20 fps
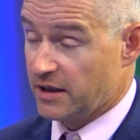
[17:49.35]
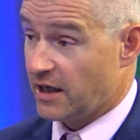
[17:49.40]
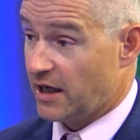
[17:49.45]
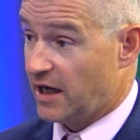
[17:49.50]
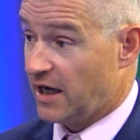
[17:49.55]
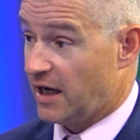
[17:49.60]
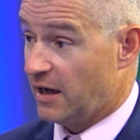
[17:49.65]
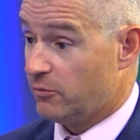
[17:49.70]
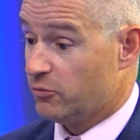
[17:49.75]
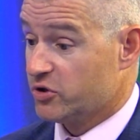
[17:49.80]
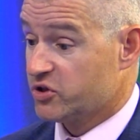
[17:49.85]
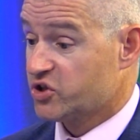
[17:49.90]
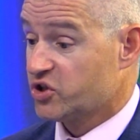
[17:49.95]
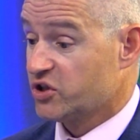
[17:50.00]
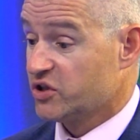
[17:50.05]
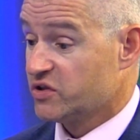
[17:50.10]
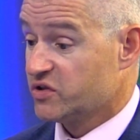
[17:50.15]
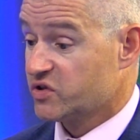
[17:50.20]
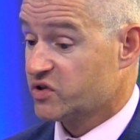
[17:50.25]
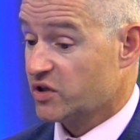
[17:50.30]
um, which
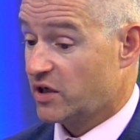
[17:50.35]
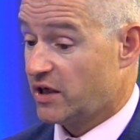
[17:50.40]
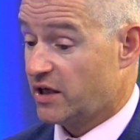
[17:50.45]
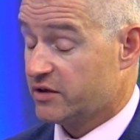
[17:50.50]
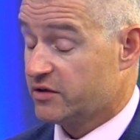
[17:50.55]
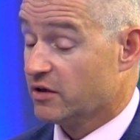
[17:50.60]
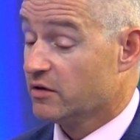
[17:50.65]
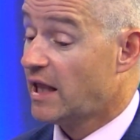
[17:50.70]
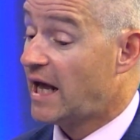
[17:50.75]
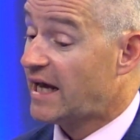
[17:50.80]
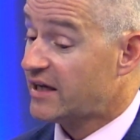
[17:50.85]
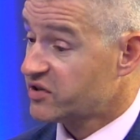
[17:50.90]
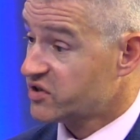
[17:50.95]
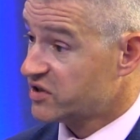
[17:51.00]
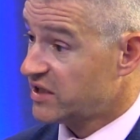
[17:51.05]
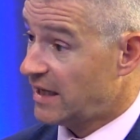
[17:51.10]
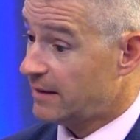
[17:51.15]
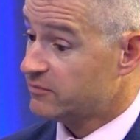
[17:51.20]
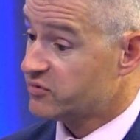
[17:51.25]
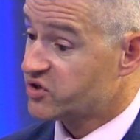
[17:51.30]
is uh, the last
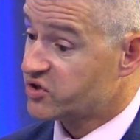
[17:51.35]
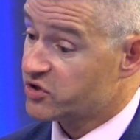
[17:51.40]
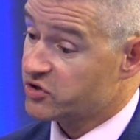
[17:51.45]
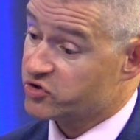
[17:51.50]
steps.